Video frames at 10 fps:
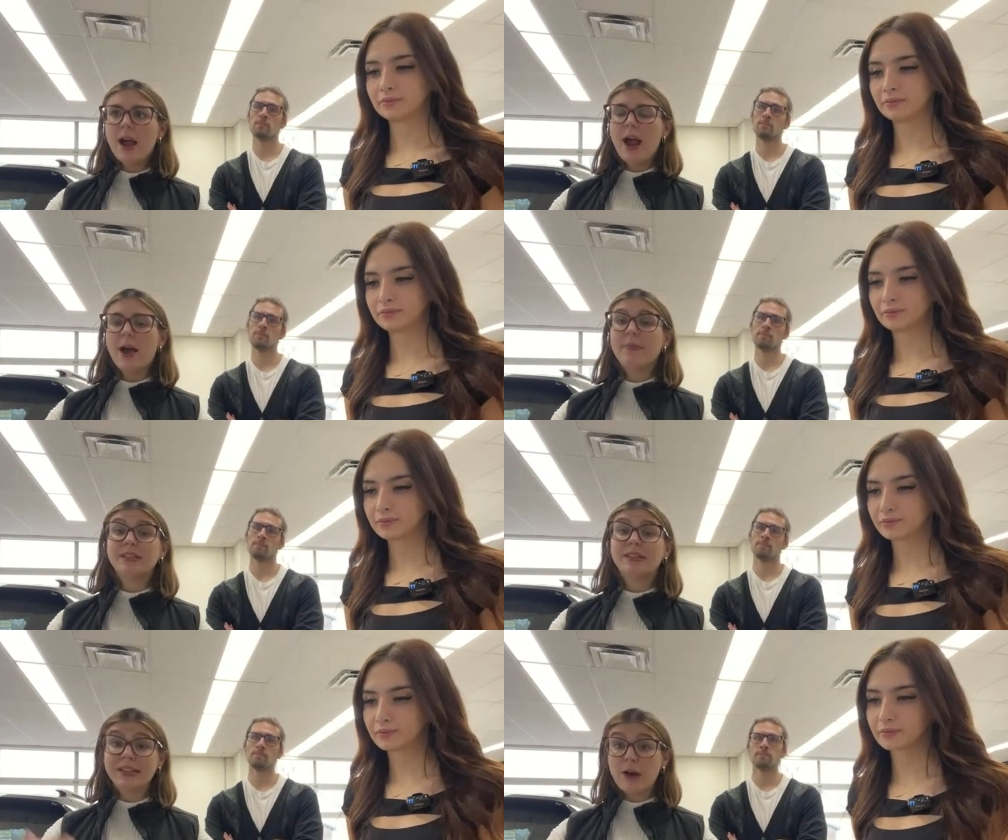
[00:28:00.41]
Speaker 1: um,
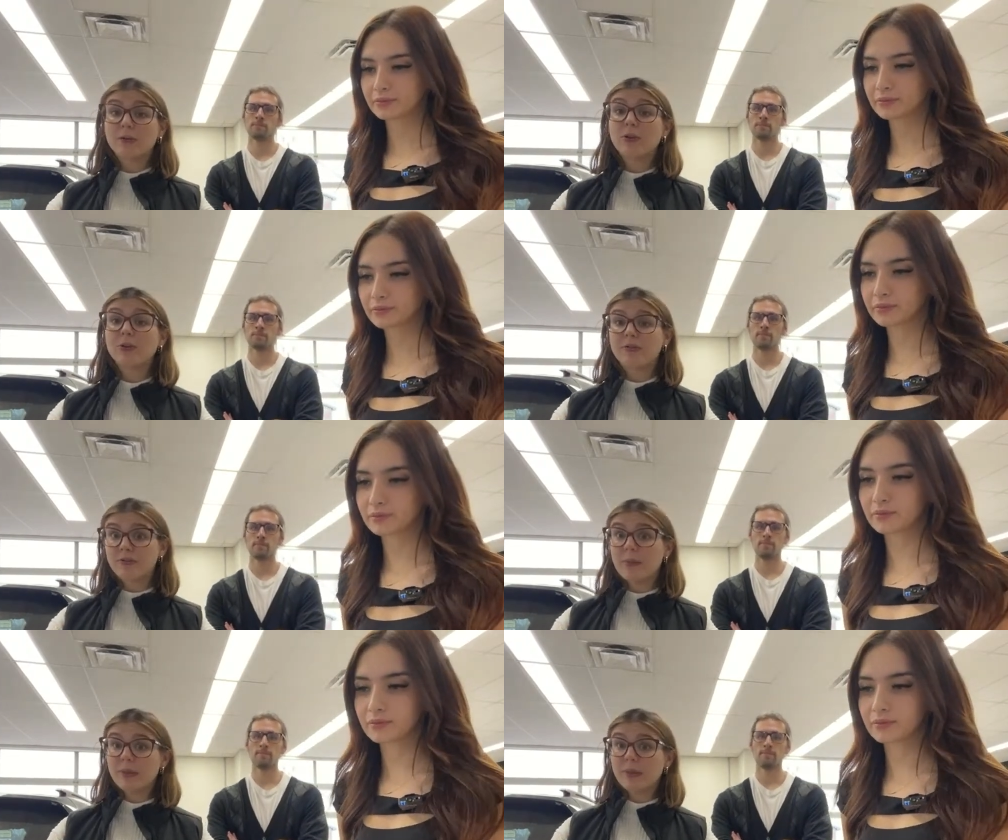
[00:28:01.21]
that's downloaded from the